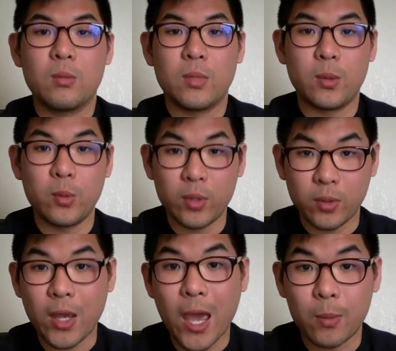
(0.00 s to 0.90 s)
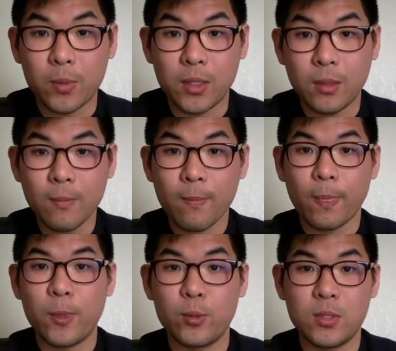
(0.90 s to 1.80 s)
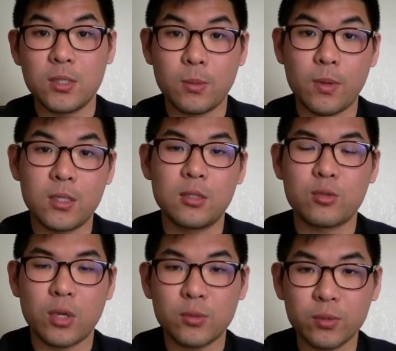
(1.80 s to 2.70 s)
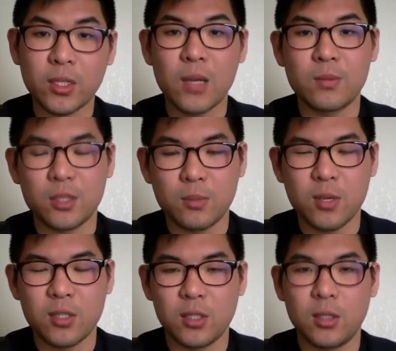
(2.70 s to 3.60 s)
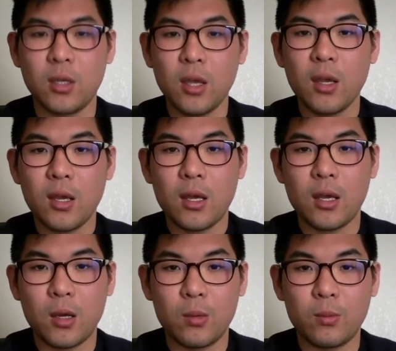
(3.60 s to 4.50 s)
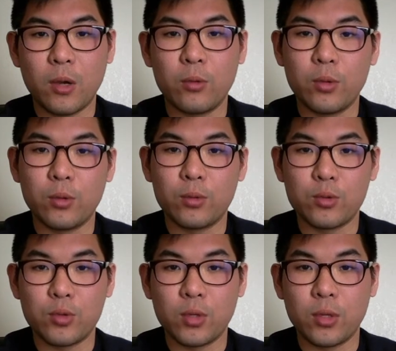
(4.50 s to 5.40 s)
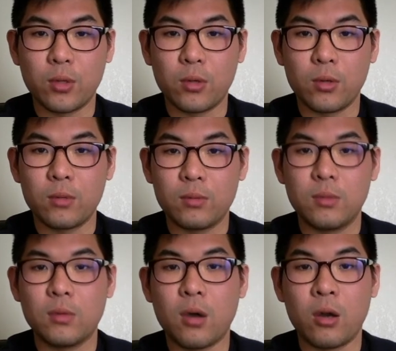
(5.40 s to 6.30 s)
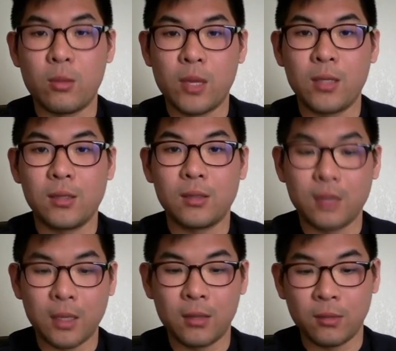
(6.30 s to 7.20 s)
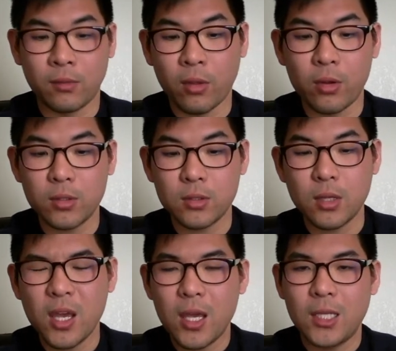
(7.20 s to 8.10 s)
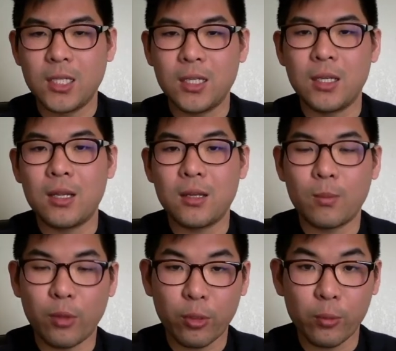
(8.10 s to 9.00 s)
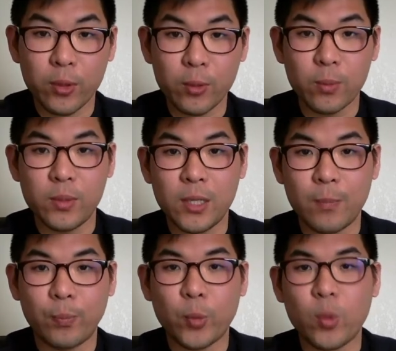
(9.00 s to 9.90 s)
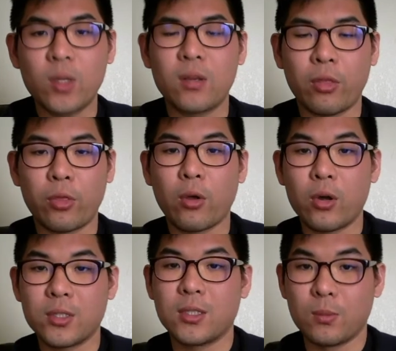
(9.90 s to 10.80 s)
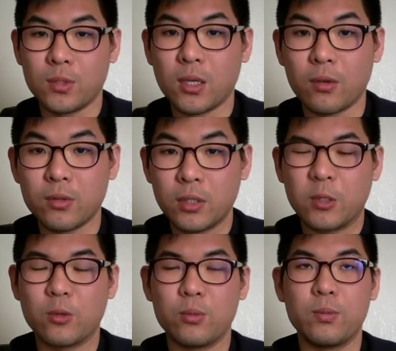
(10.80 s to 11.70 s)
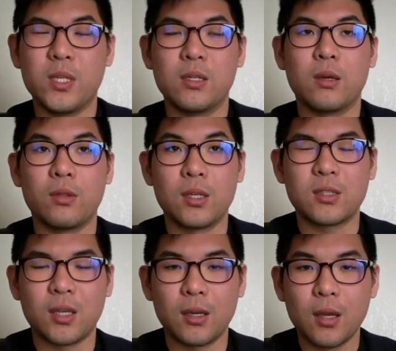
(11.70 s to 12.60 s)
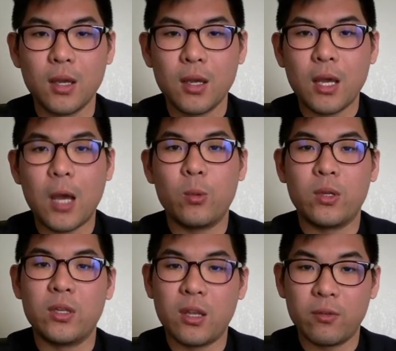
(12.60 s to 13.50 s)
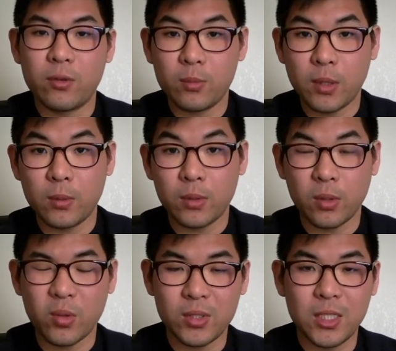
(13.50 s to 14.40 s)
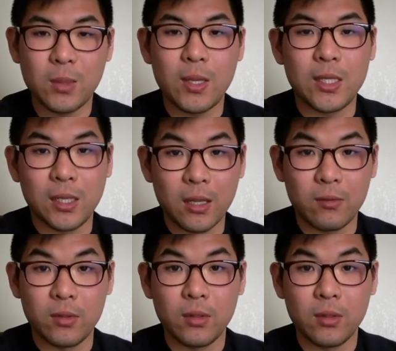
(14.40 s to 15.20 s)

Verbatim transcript: maybe when they're happy? So it just depends. Stressful times, especially, um, are known to trigger automatic negative thoughts. And then number three would be um, what are the thoughts themselves? It could be um, things like, I will never be able to go to sleep at 11.